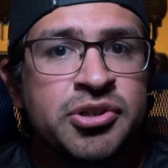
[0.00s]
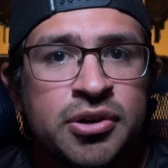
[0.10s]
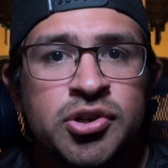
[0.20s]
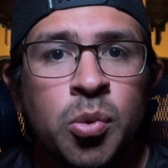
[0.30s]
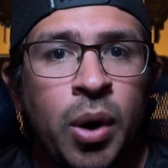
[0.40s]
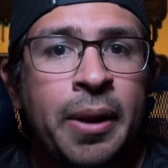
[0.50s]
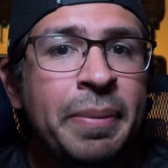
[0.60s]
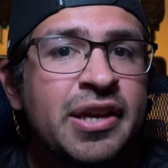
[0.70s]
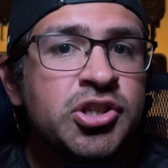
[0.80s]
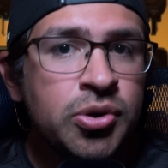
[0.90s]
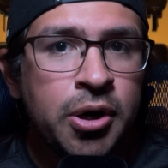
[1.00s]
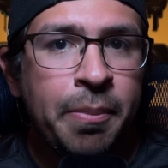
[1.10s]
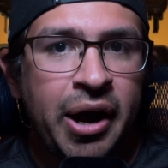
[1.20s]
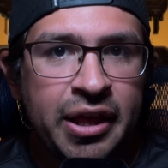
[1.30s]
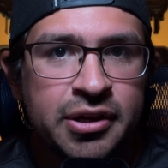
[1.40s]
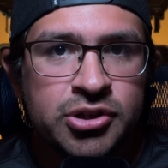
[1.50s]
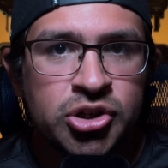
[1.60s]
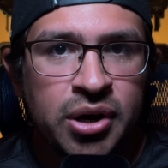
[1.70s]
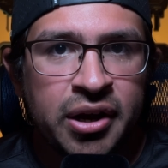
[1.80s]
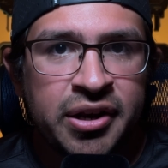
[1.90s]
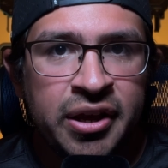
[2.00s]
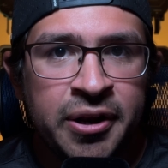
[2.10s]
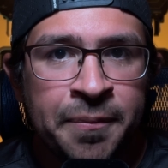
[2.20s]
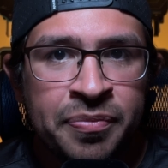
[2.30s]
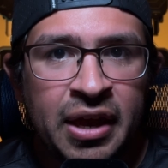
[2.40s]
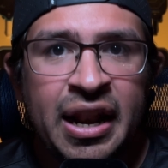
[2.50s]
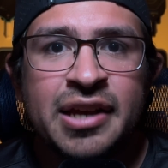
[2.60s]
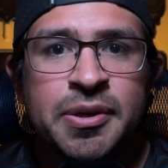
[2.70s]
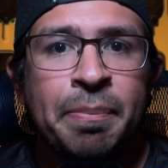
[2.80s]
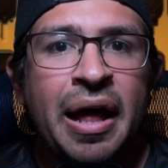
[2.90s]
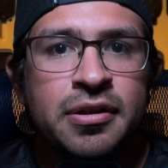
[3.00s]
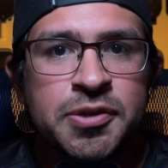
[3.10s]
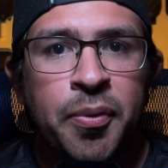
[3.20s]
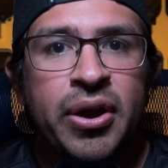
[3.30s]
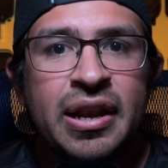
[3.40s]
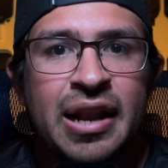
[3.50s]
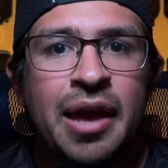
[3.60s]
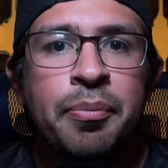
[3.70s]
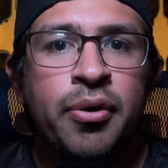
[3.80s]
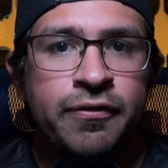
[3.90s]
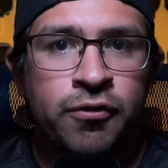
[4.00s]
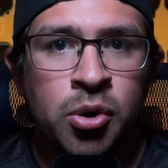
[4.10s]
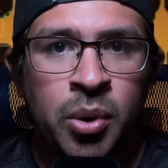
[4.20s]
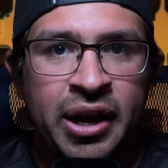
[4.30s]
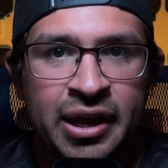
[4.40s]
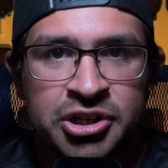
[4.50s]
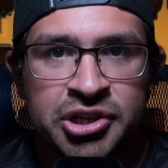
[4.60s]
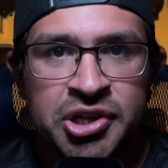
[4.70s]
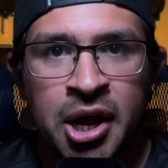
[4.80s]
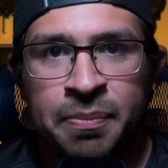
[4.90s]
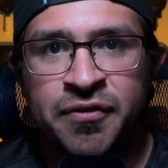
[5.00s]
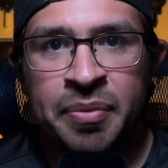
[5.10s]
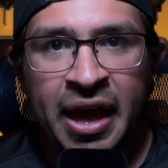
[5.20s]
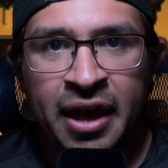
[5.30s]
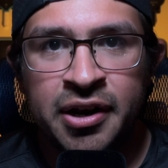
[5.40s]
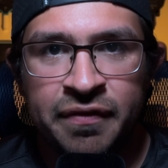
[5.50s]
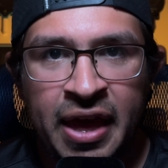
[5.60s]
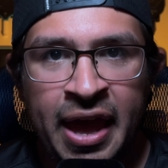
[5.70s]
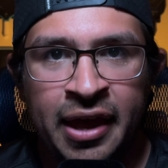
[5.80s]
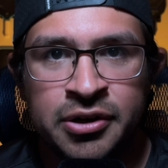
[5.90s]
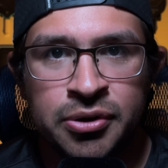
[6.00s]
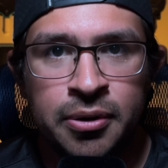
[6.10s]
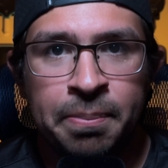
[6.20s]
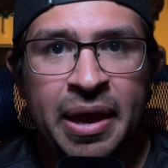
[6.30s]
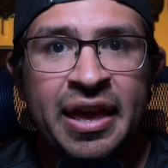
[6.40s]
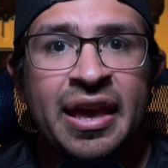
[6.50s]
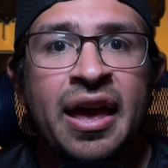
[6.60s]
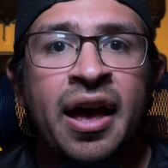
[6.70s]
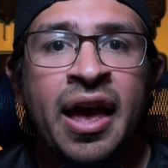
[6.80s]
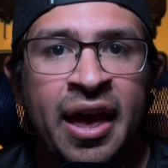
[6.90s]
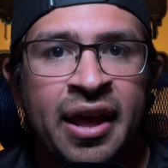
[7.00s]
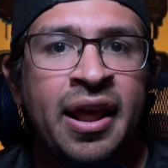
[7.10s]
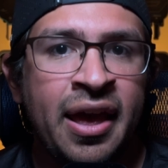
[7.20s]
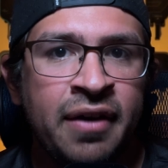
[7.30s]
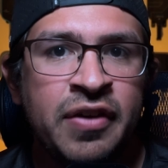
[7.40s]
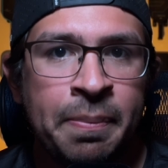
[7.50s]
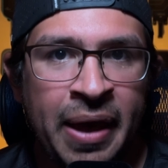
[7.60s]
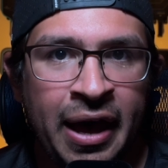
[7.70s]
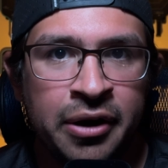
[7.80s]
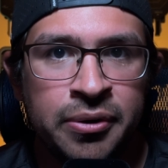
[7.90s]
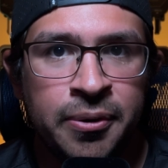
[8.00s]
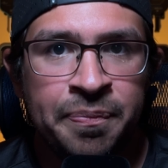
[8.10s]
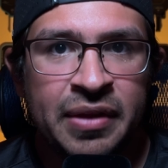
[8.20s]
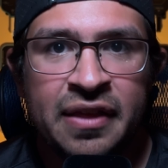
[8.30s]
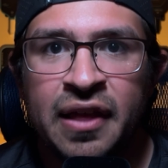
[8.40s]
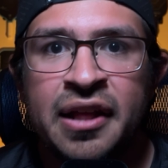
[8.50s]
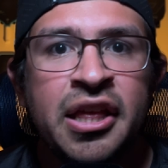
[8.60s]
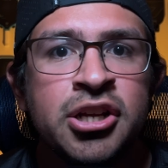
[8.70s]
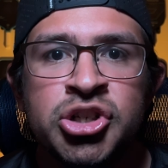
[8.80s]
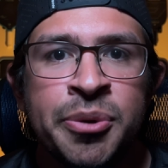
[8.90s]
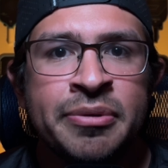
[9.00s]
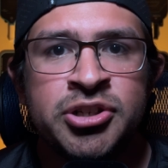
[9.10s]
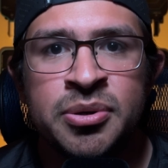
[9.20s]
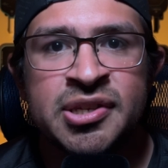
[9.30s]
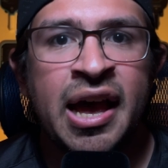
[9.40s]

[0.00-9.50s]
is also one-piece unibody constructed and has a balance point 9.41 inches up from the end of the handle, making it a head-heavy paddle, and likely contributes to its